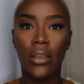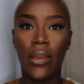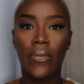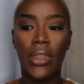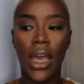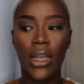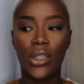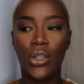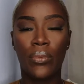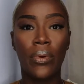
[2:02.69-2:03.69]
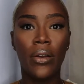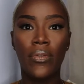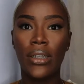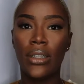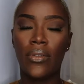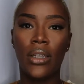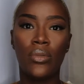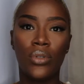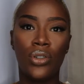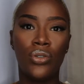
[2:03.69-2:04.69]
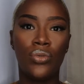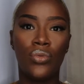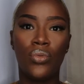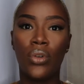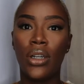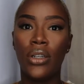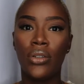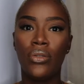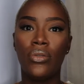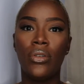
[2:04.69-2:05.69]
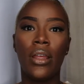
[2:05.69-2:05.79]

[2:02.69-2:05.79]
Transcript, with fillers: if that's your preference if that's what you want to do